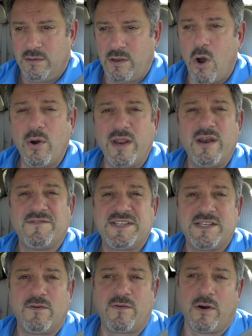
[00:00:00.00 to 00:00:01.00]
coating of
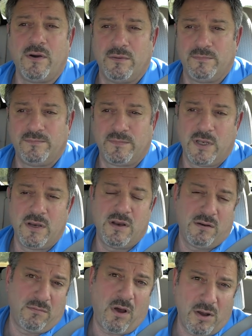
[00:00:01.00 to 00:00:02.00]
silver
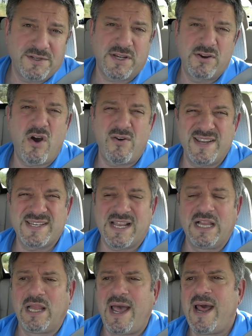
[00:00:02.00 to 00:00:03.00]
also known as
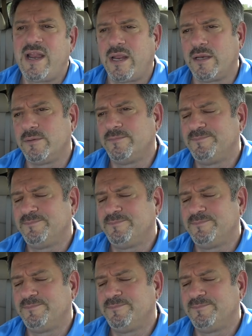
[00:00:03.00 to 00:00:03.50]
cladding.